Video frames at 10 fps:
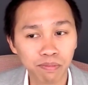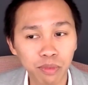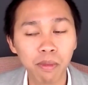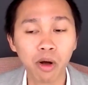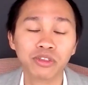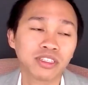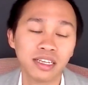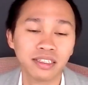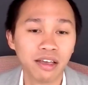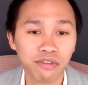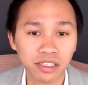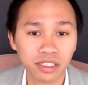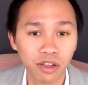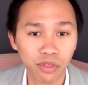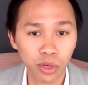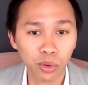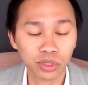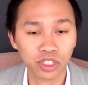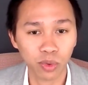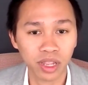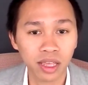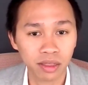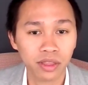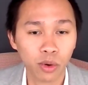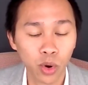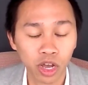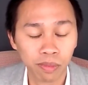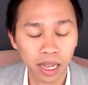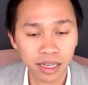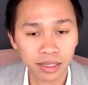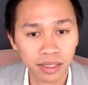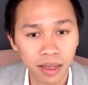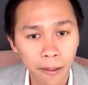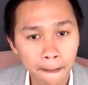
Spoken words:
Promoting diversity of thoughts within the workplace.